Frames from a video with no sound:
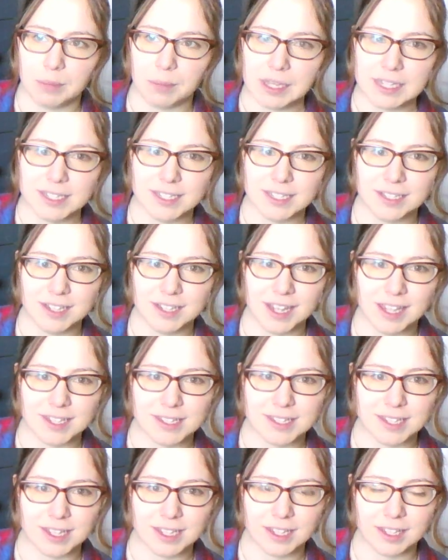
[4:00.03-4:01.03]
but
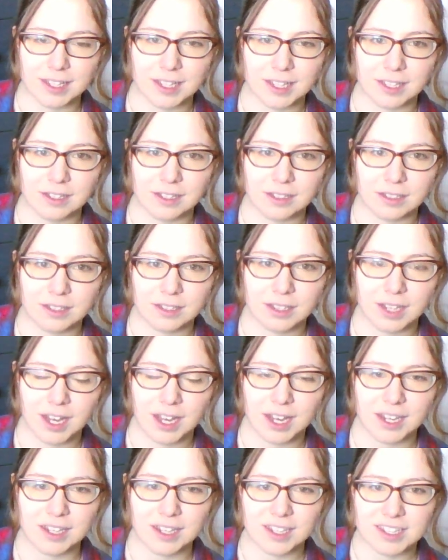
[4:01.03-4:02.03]
it's like
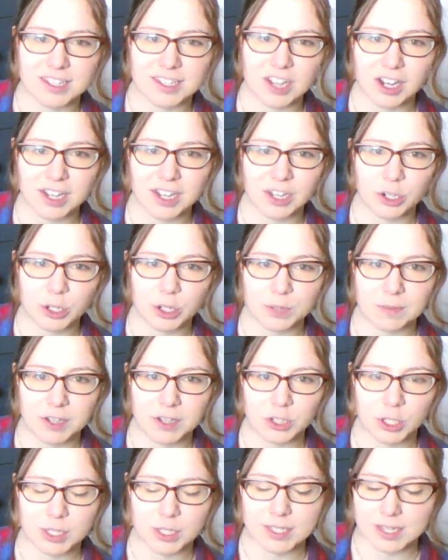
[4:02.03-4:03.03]
it's not inner
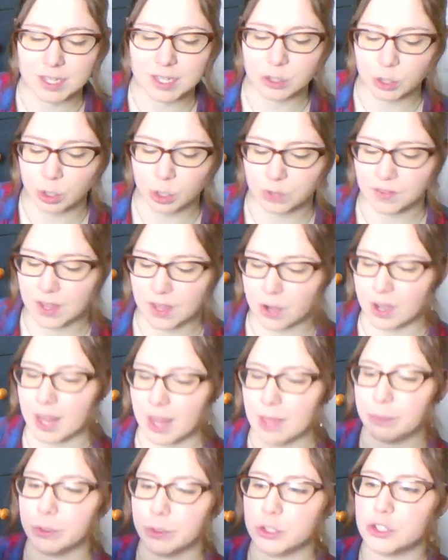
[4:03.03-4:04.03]
dimensions either. They are
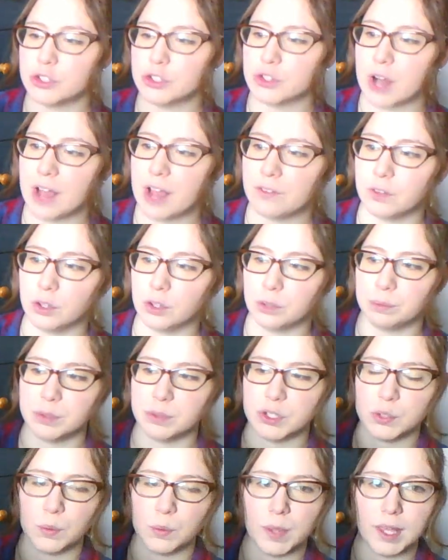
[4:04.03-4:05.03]
able to travel
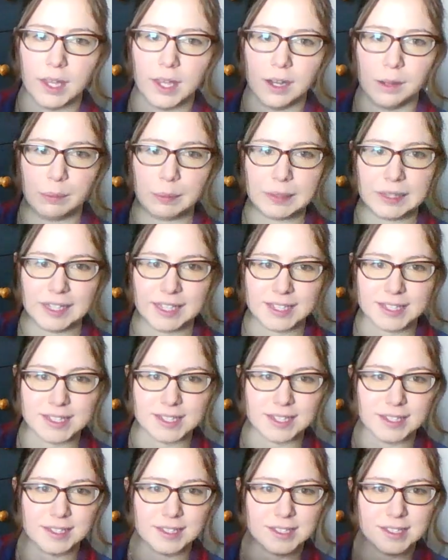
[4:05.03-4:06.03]
between
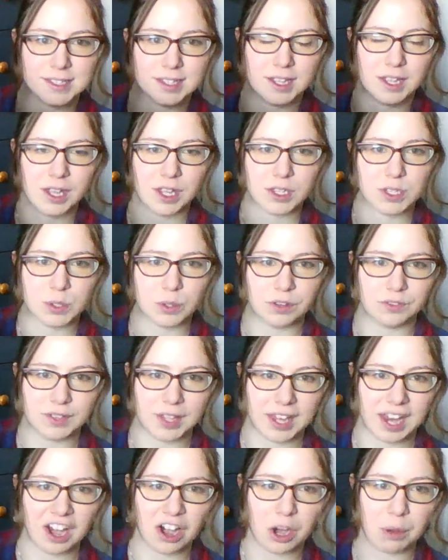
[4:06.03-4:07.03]
places, sort of
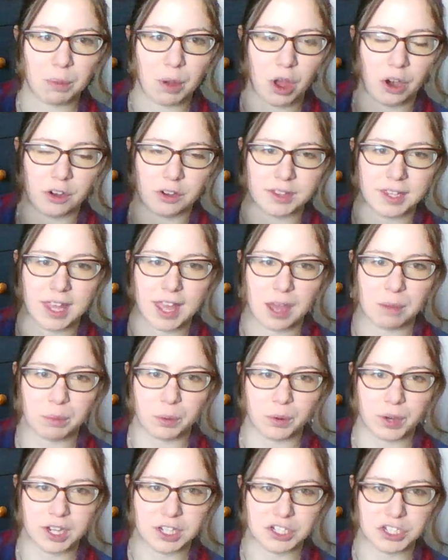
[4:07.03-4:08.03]
like Harry Potter and the
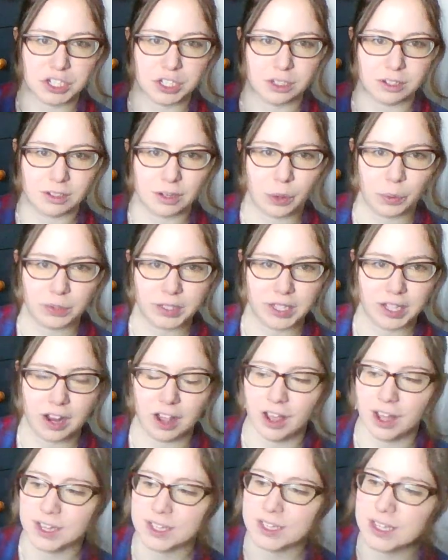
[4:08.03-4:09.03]
Apparition, only
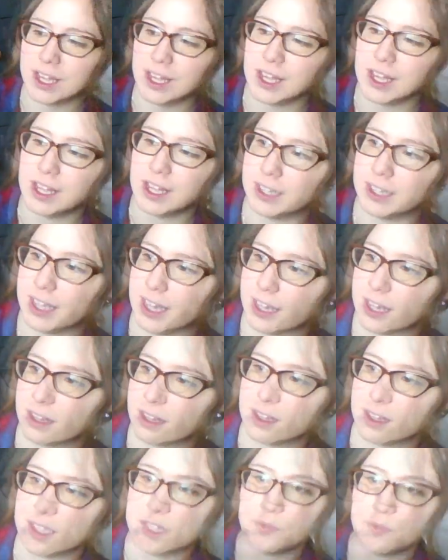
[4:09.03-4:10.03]
not like
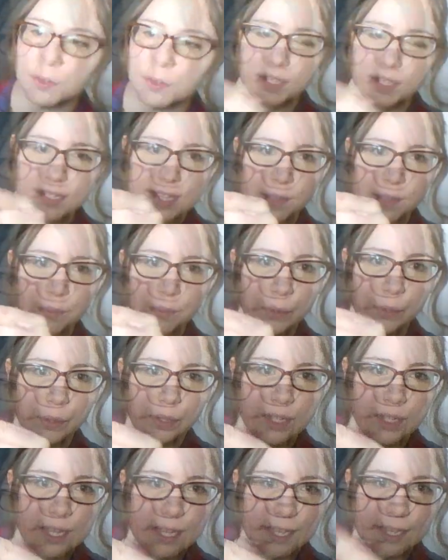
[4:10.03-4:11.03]
this. For example,
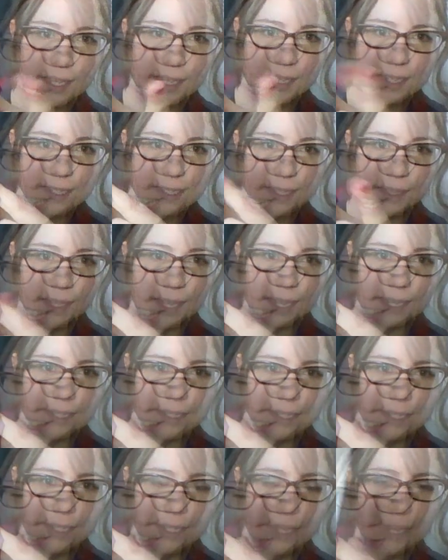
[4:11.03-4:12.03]
is day
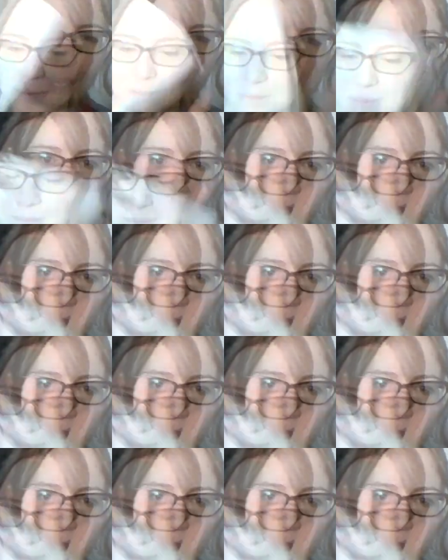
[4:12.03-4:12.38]
um,